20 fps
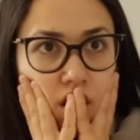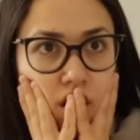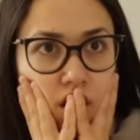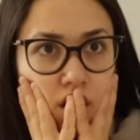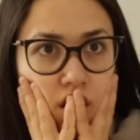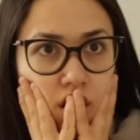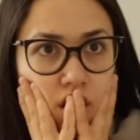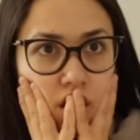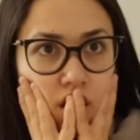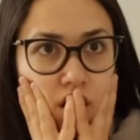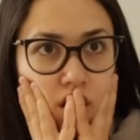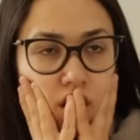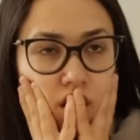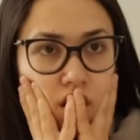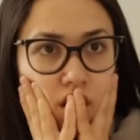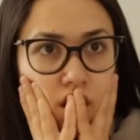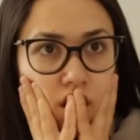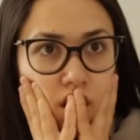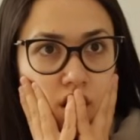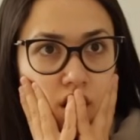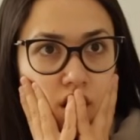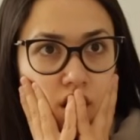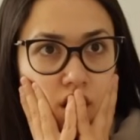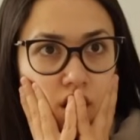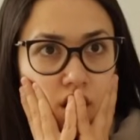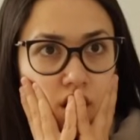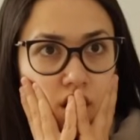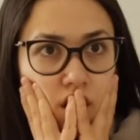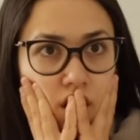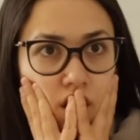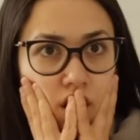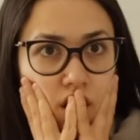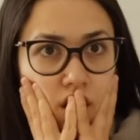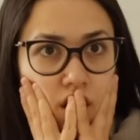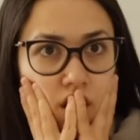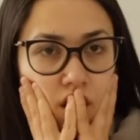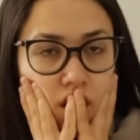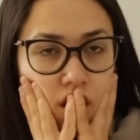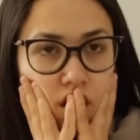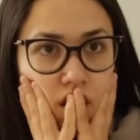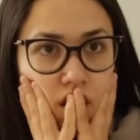This person isn't speaking.